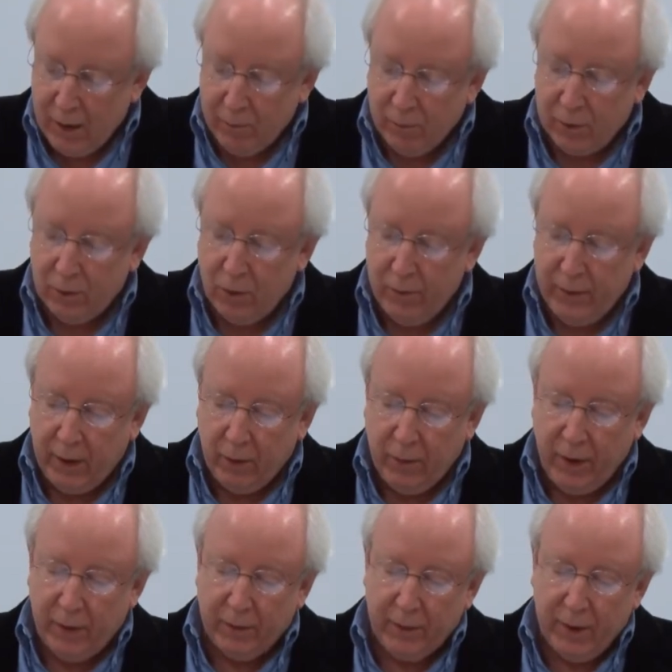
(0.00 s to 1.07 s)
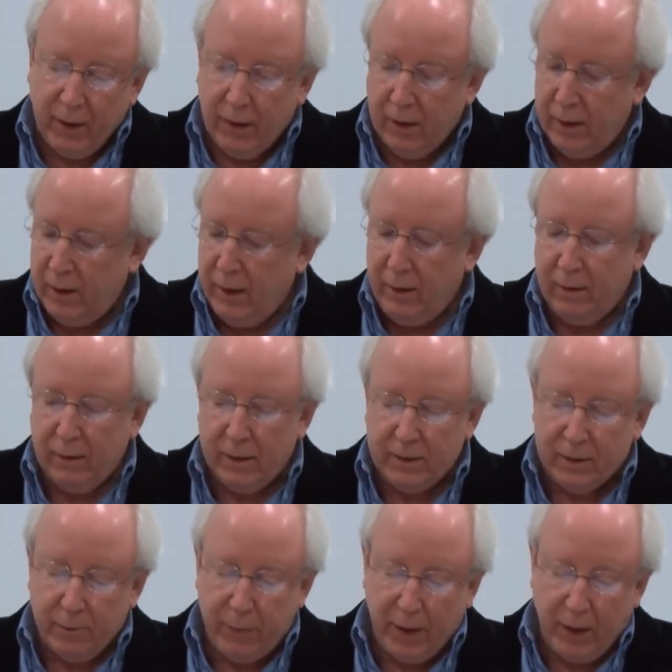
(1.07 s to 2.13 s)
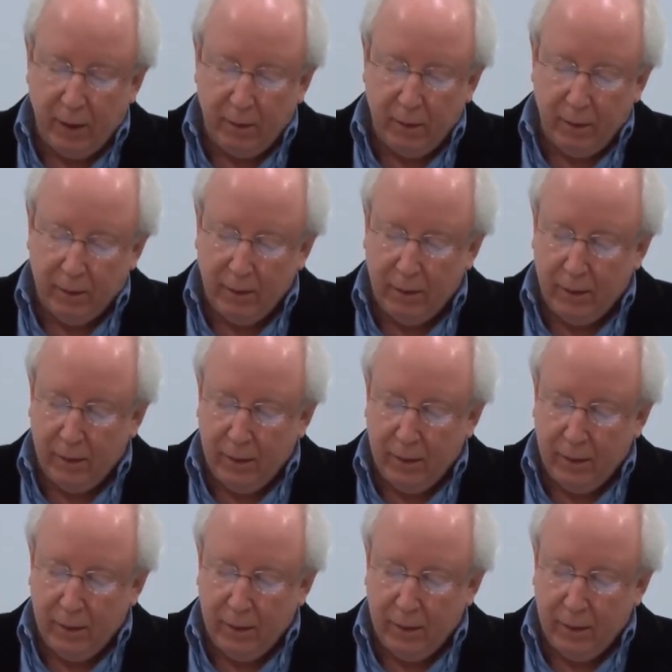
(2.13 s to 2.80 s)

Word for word: blooming with heedless abandon,